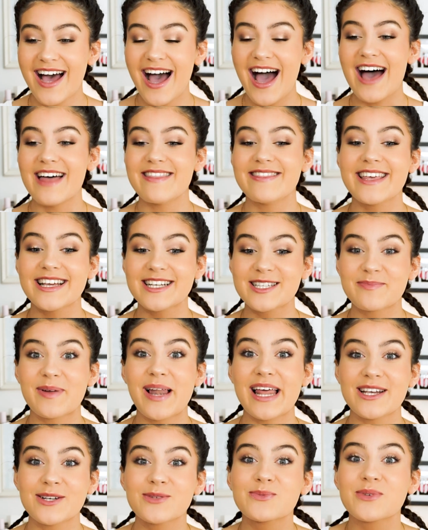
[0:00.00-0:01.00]
and this
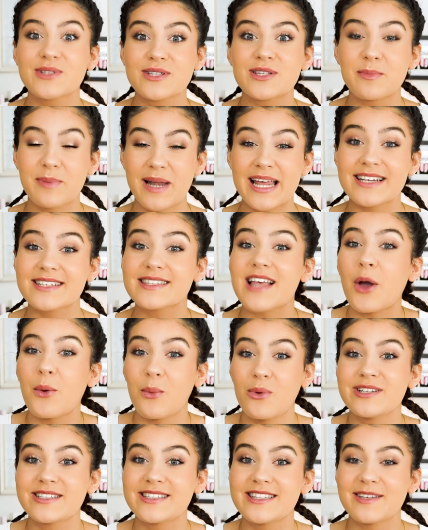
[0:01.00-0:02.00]
place was the place that I
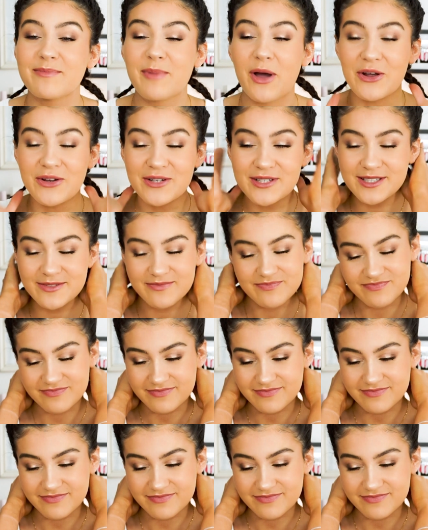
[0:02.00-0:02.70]
wanted the most.